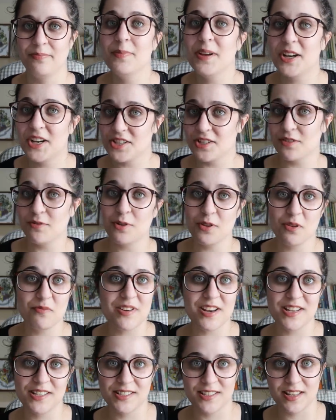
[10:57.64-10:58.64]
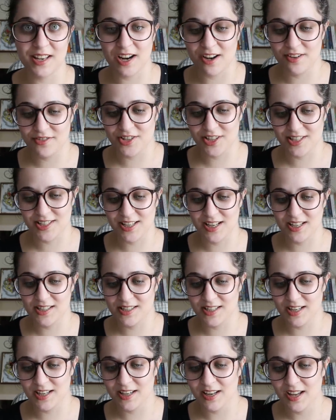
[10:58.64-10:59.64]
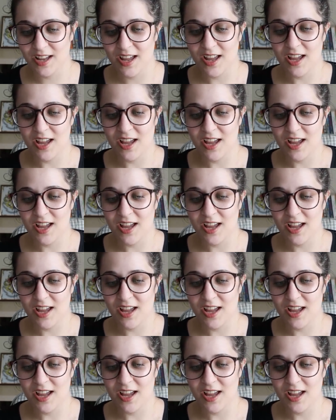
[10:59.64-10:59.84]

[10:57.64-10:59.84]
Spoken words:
because of all the reasons that I've just listed.